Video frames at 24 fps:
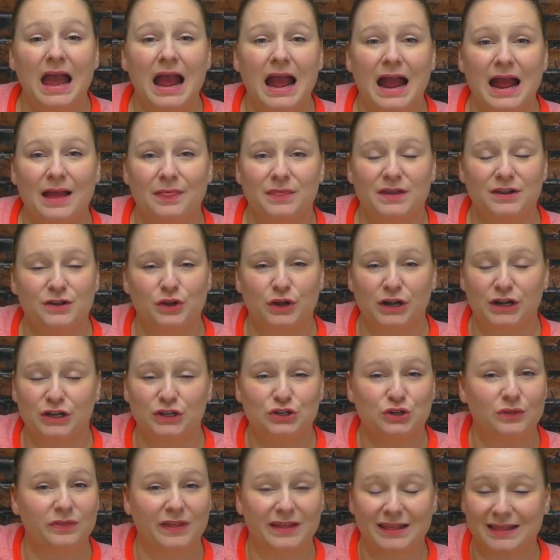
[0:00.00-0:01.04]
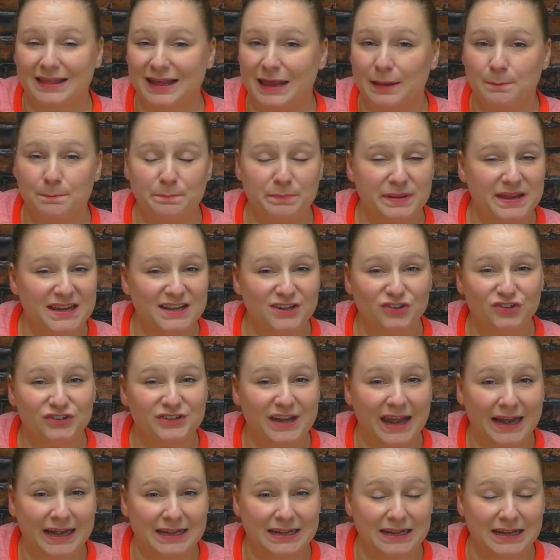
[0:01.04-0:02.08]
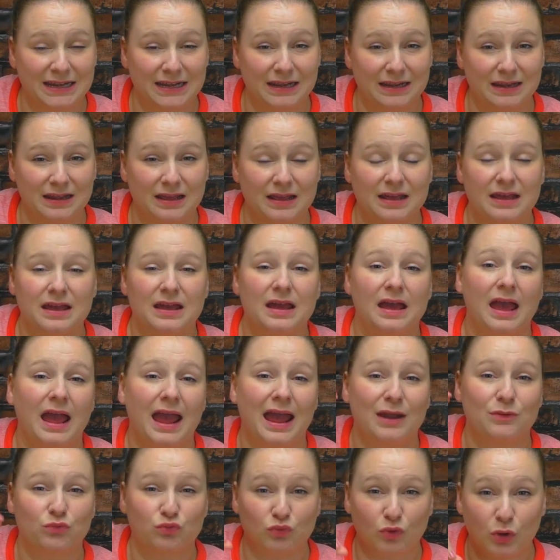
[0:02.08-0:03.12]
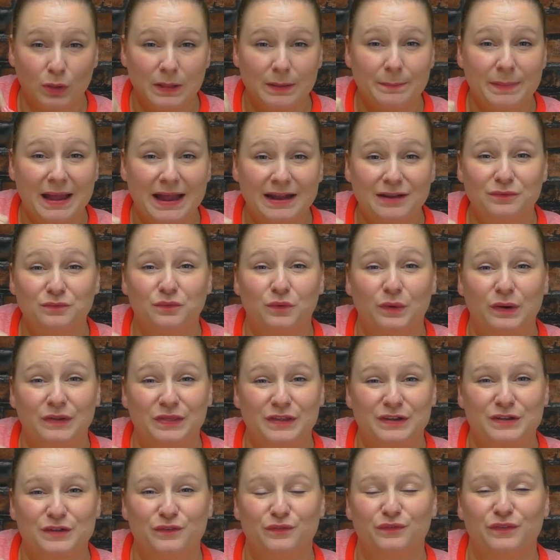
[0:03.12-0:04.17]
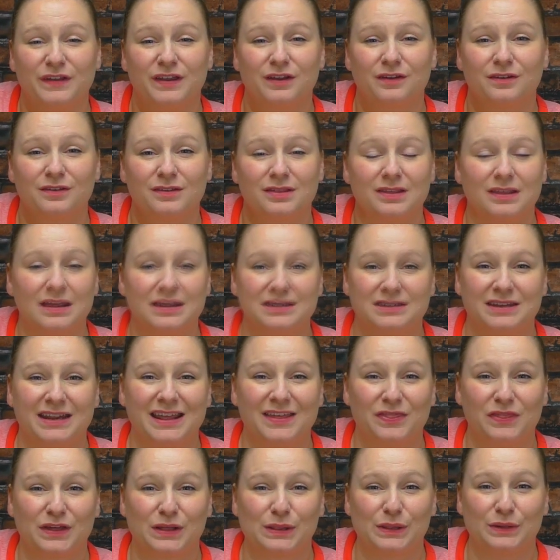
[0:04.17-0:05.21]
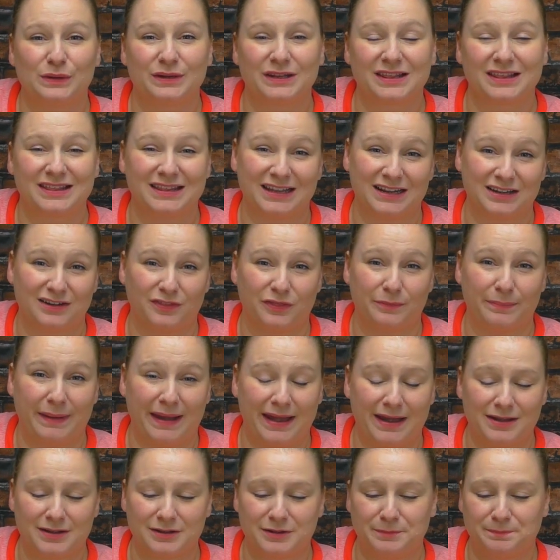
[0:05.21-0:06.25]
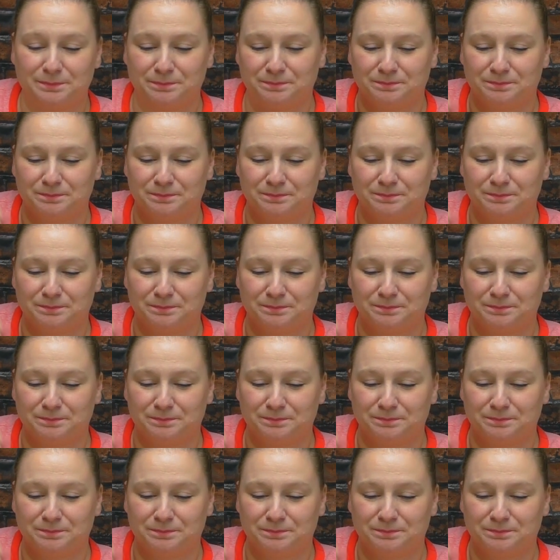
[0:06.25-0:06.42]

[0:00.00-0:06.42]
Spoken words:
And then you're going to do that same pinch technique and roll it back and forth in your fingers to get the glue to stick to the band.